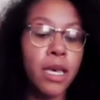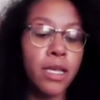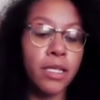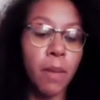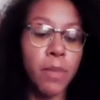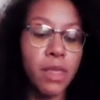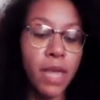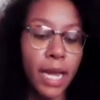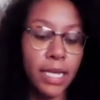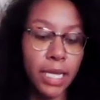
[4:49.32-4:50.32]
something that
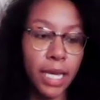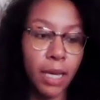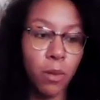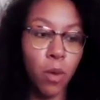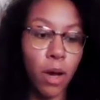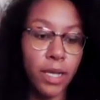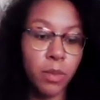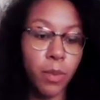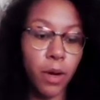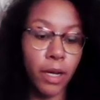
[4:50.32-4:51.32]
I did was
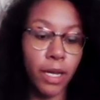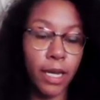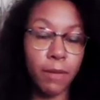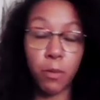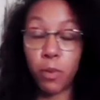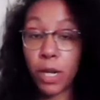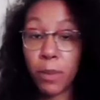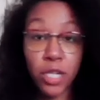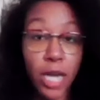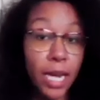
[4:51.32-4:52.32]
book pretty
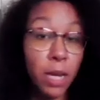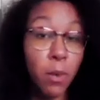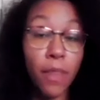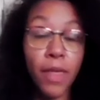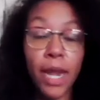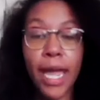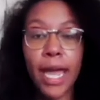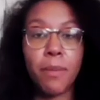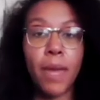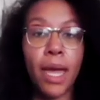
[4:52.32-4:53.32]
much anyone that I
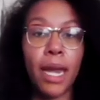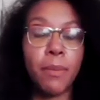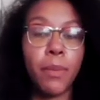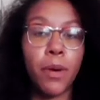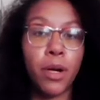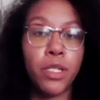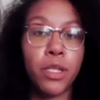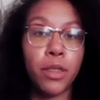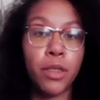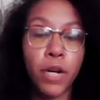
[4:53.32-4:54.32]
had met. I booked
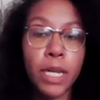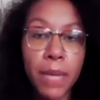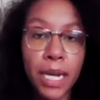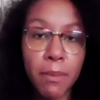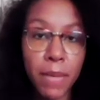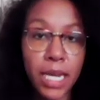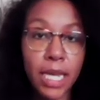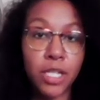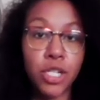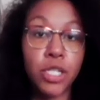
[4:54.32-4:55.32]
30-minute
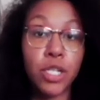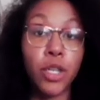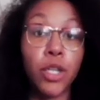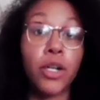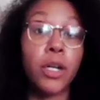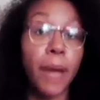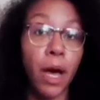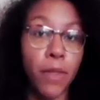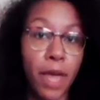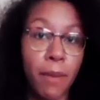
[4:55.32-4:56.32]
meetings just to learn about
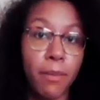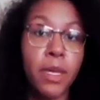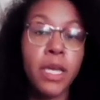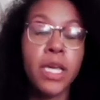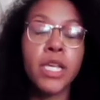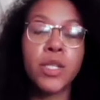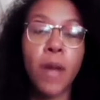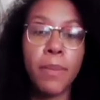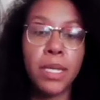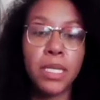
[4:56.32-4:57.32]
them. So
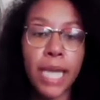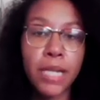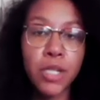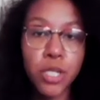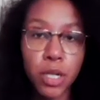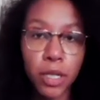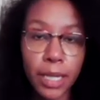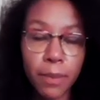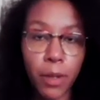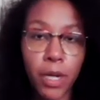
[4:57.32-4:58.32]
I'm intentionally
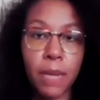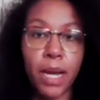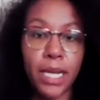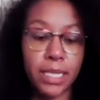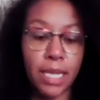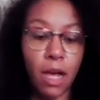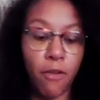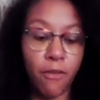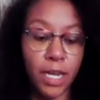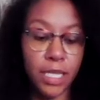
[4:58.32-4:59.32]
putting myself
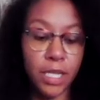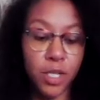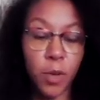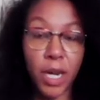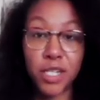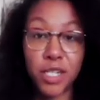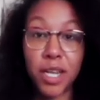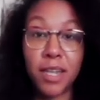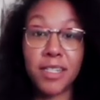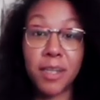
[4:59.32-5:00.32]
in a
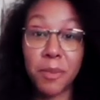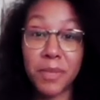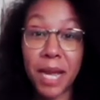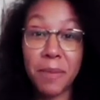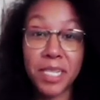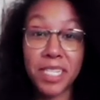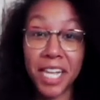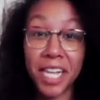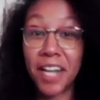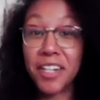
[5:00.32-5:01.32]
situation. Sometimes it's
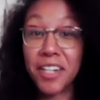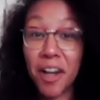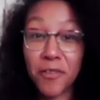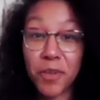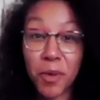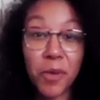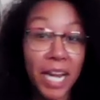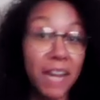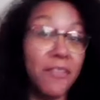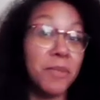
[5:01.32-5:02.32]
like uncomfortable, right?
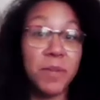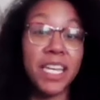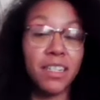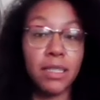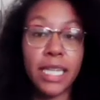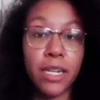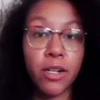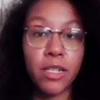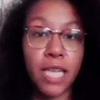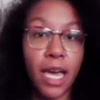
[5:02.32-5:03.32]
If I'm speaking to
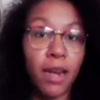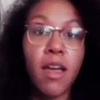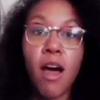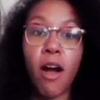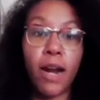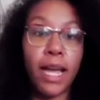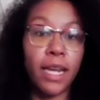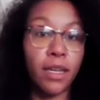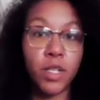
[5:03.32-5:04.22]
leaders that are at a